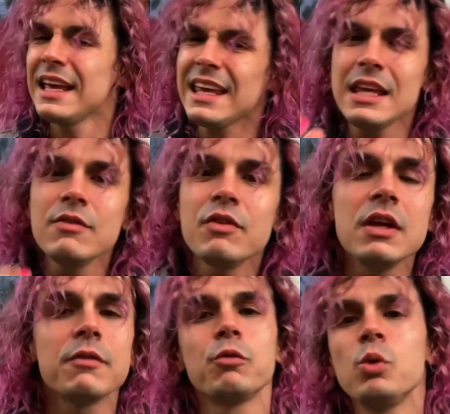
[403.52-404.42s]
Even
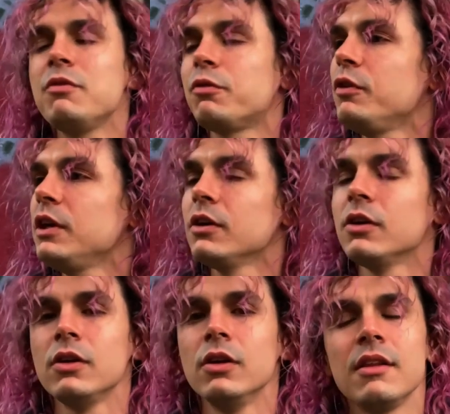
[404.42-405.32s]
if we
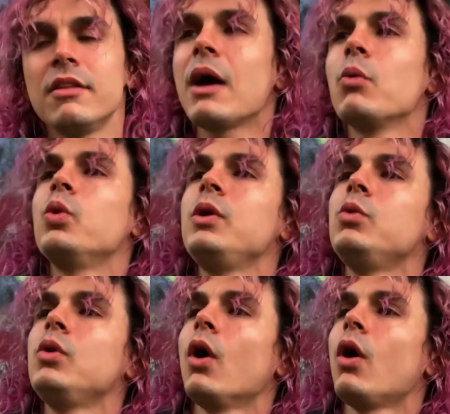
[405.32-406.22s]
feel that
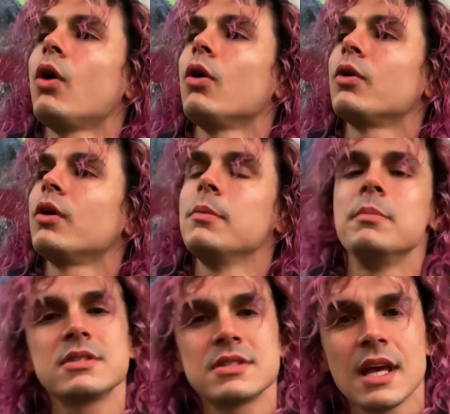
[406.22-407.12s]
we are a
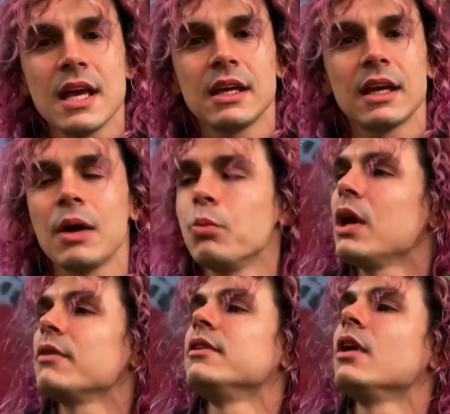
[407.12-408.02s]
mistake and we
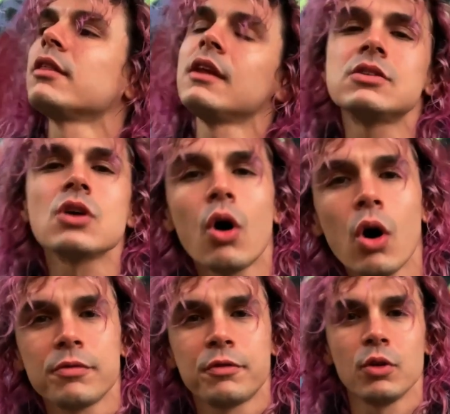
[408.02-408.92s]
have nothing to
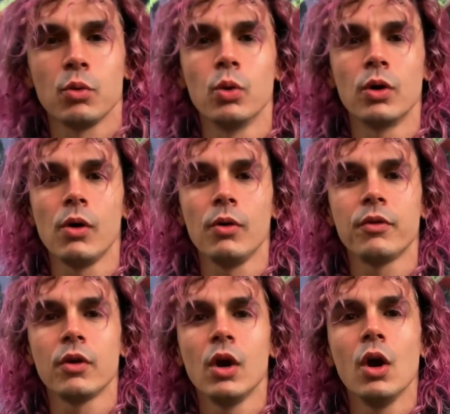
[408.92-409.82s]
offer the world,
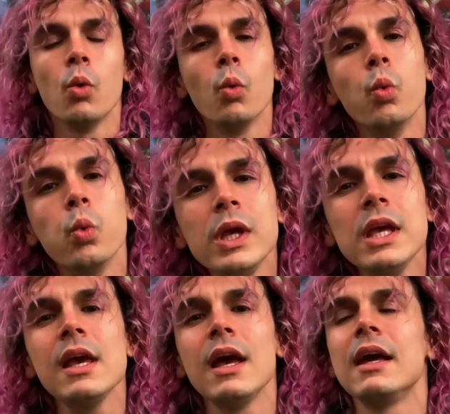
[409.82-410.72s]

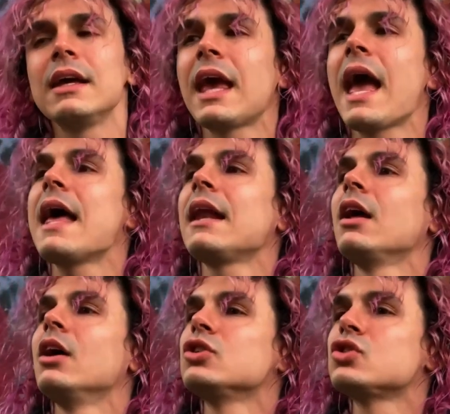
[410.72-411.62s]
we
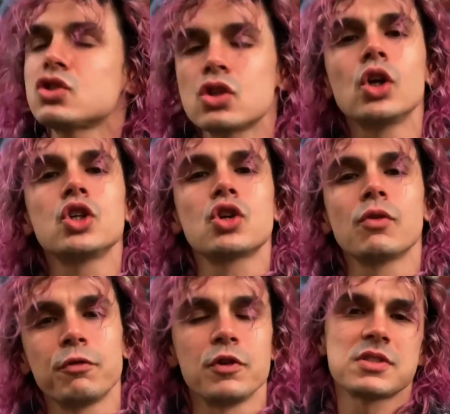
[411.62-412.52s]
can search
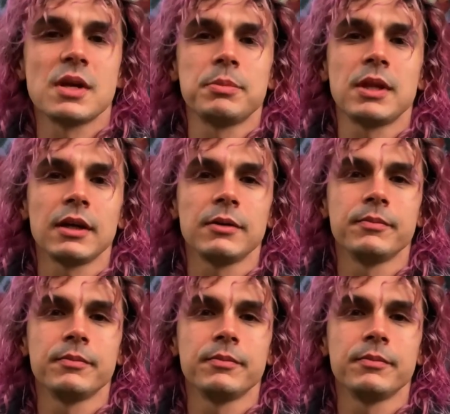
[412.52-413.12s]
for something.